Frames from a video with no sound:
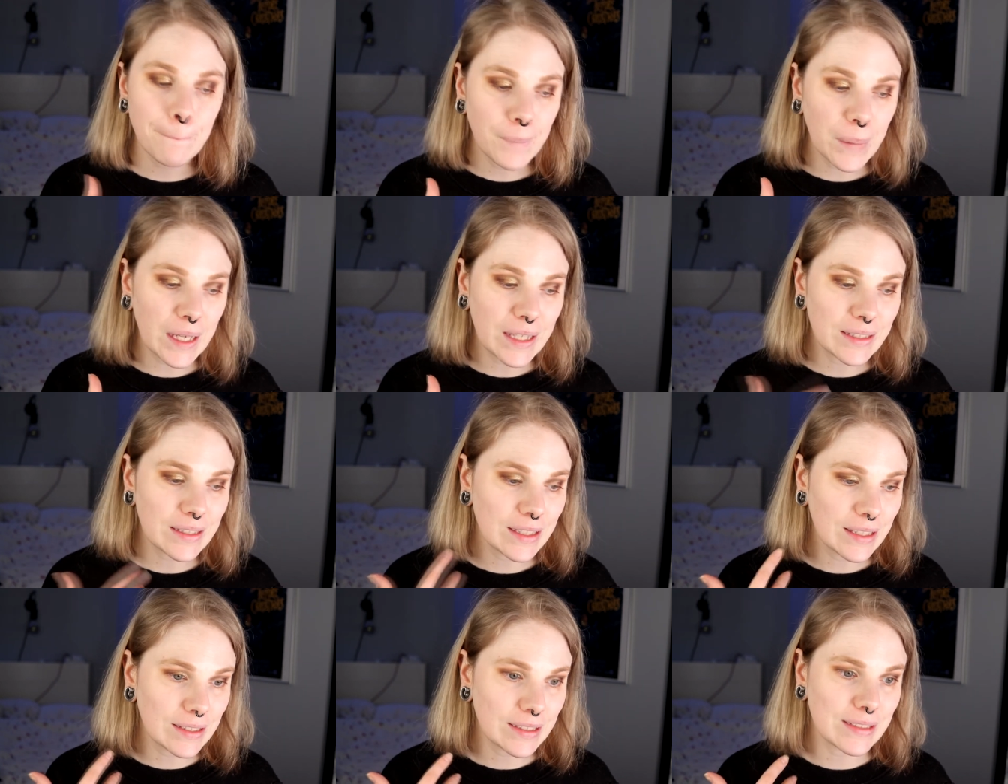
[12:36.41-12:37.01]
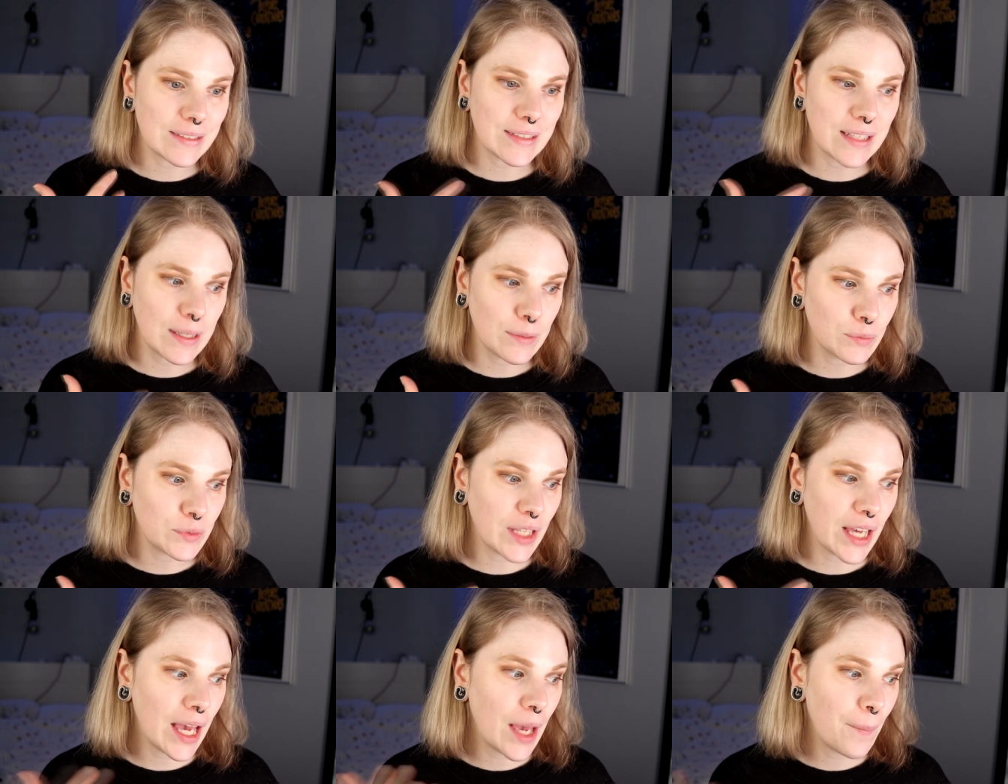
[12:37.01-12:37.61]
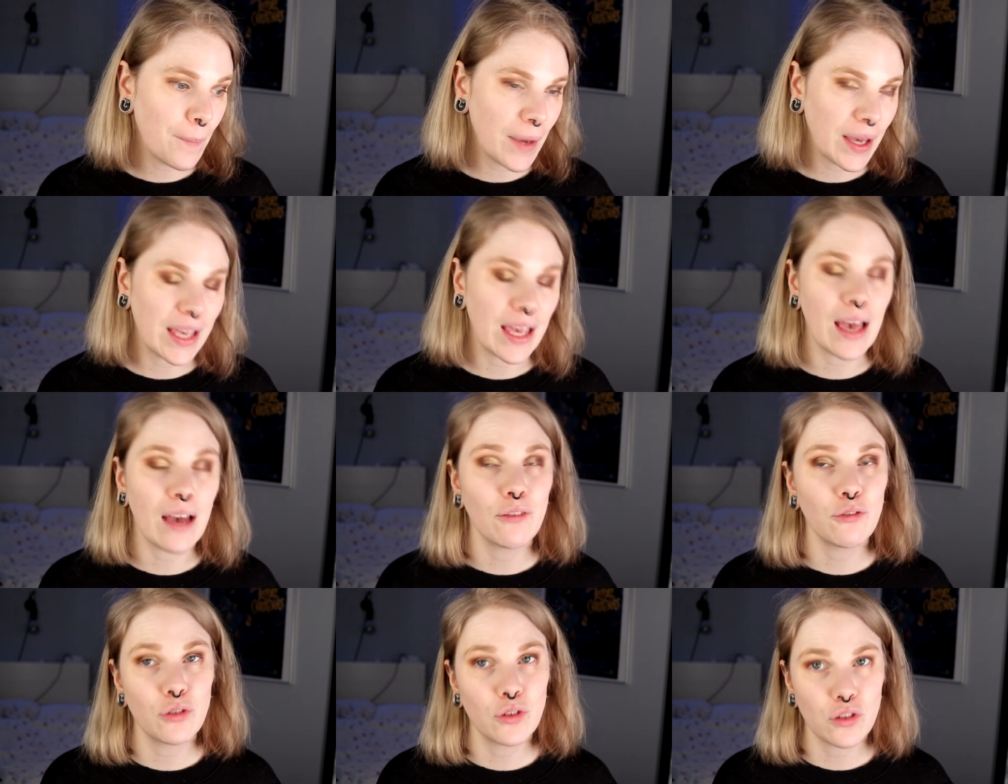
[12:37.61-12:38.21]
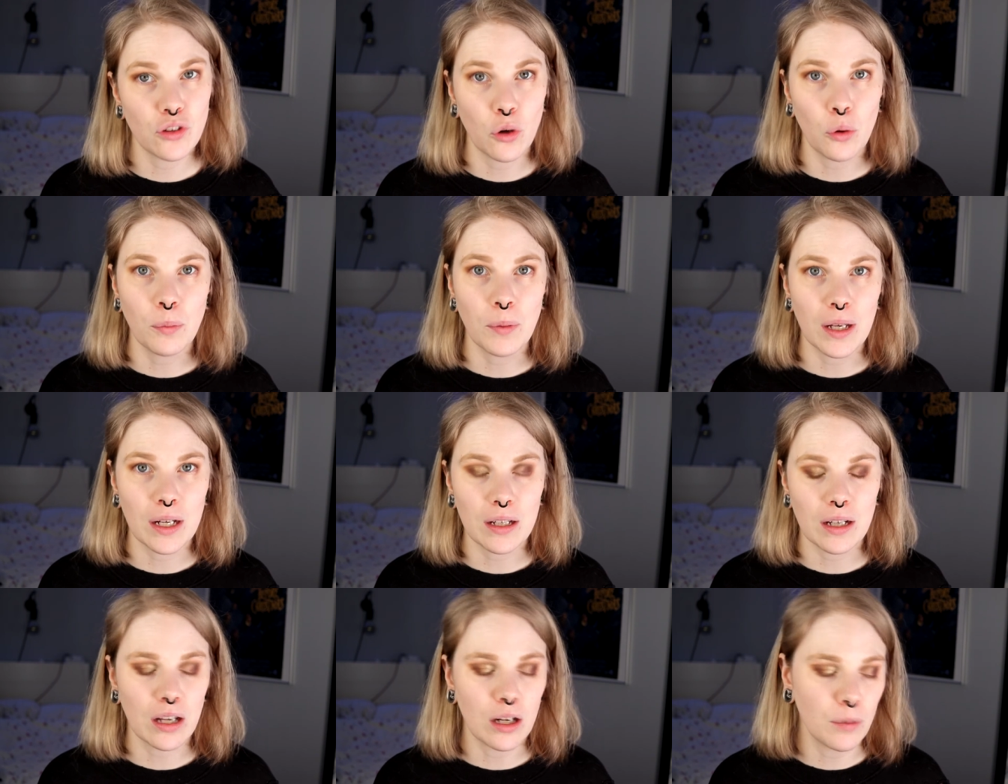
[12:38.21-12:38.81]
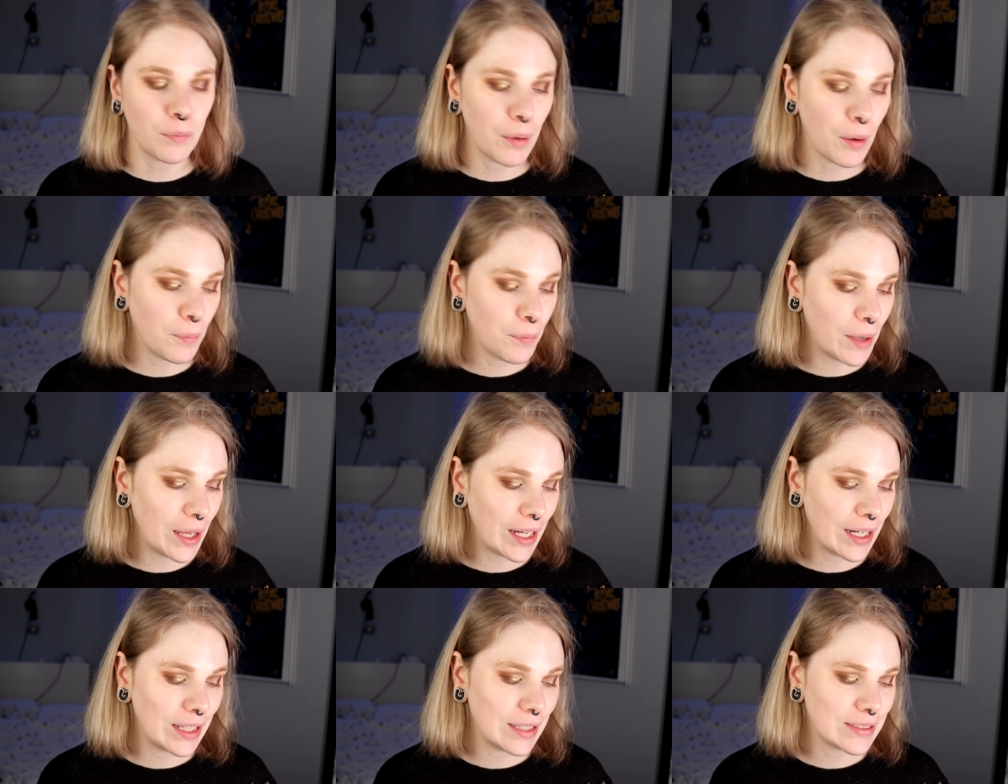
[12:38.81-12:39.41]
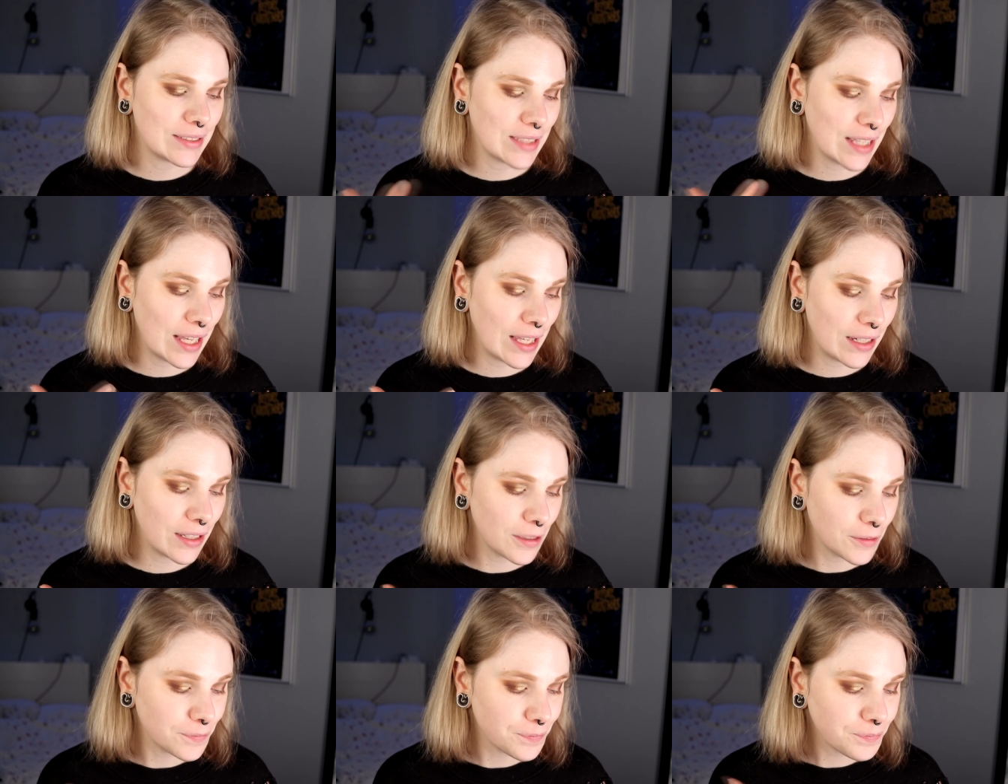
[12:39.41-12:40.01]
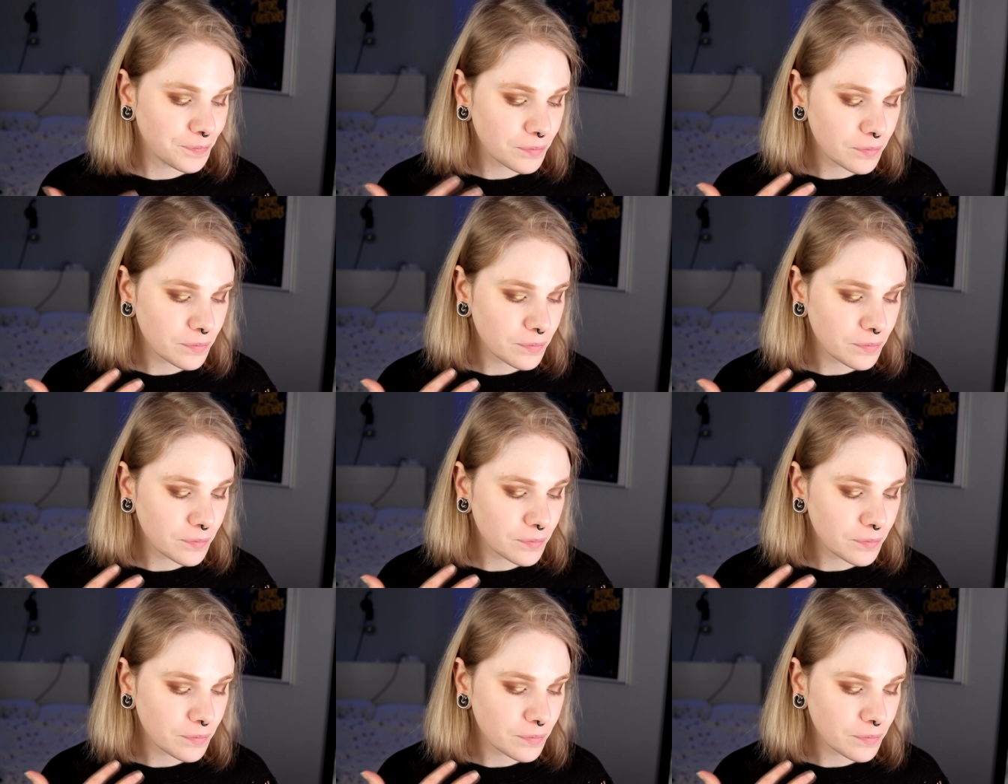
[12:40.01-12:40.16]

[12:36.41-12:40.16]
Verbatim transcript: but at the same time I have so many ColourPop palettes, and